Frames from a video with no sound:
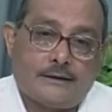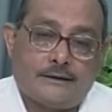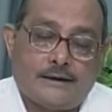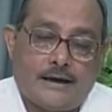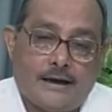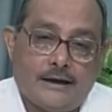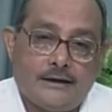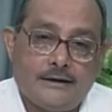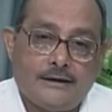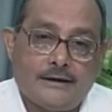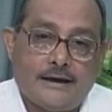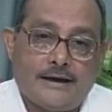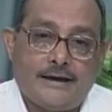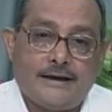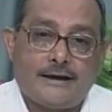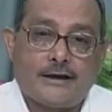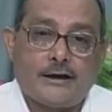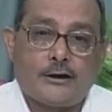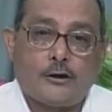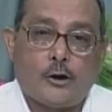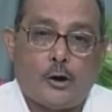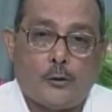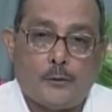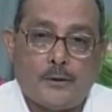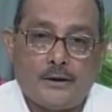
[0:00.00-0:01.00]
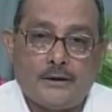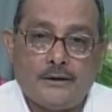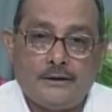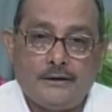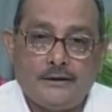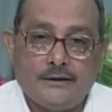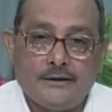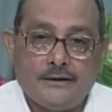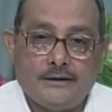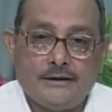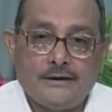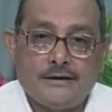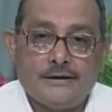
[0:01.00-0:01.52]
unlike a novel,
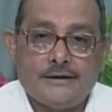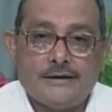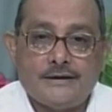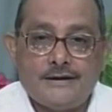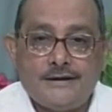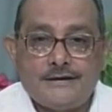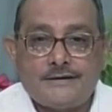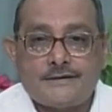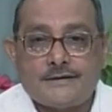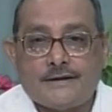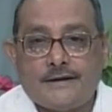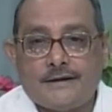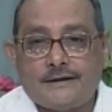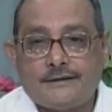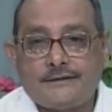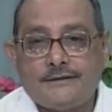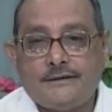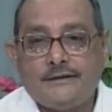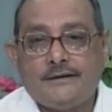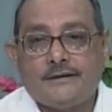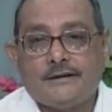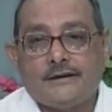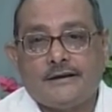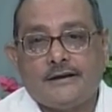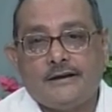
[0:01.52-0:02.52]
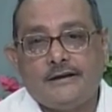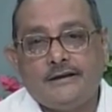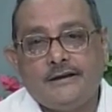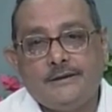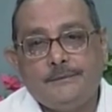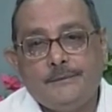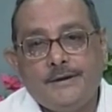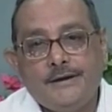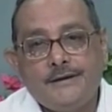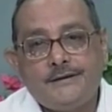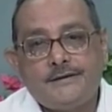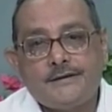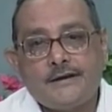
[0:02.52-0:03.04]
it has a
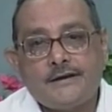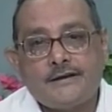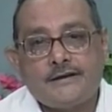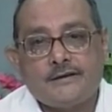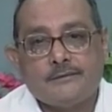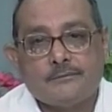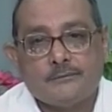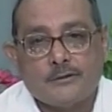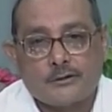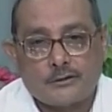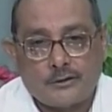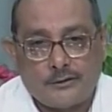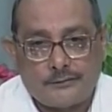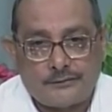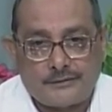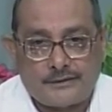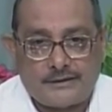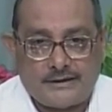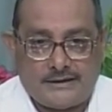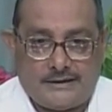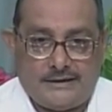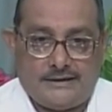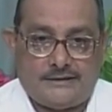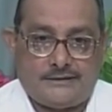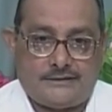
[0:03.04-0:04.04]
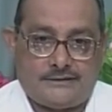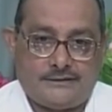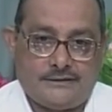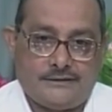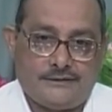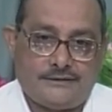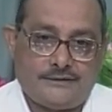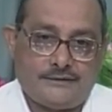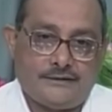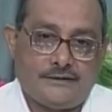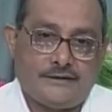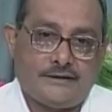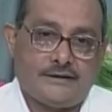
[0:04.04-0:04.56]
limited number of
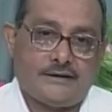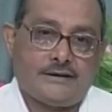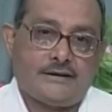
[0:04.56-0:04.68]
characters,